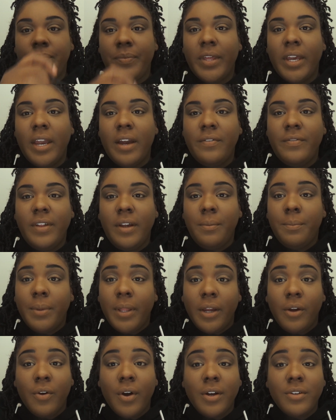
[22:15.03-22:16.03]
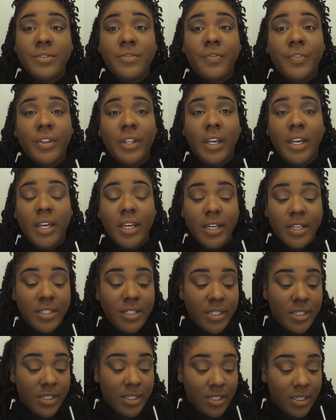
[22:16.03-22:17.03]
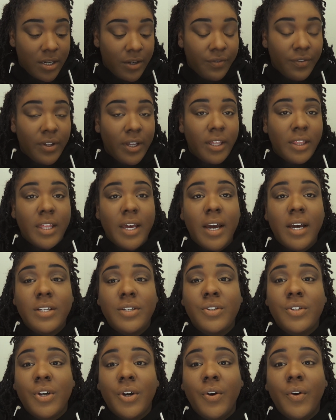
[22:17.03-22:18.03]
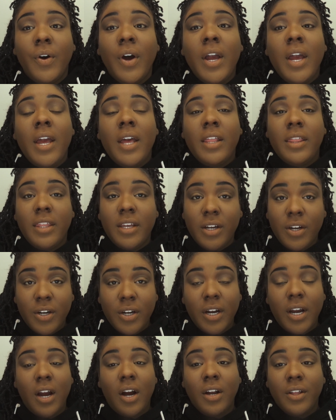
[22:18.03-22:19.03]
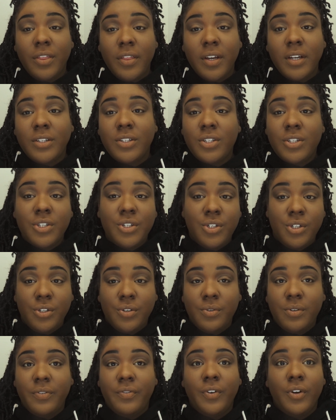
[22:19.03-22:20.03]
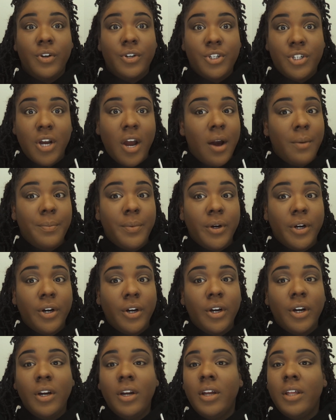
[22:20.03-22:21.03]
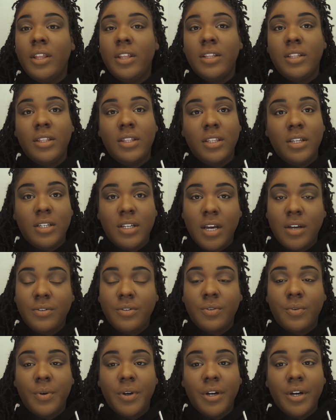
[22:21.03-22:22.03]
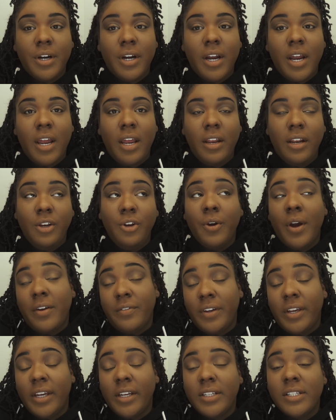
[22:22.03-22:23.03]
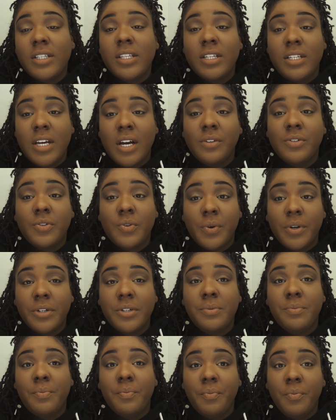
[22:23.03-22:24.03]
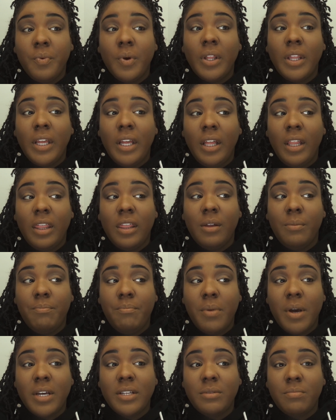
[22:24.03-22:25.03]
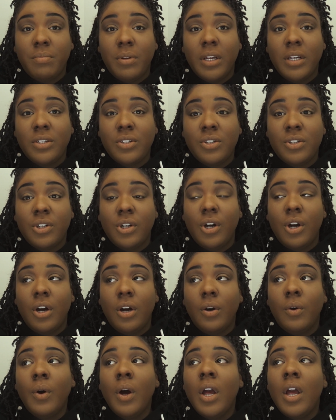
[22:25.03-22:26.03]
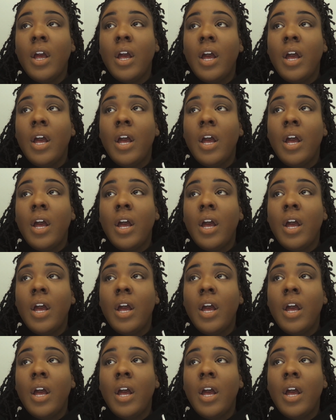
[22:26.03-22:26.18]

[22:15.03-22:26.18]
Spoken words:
they have like playgrounds for the kids and stuff like that. So there are things to do if you're a shopper. The Town Square and you have kids, the Town Square is really the best place to go.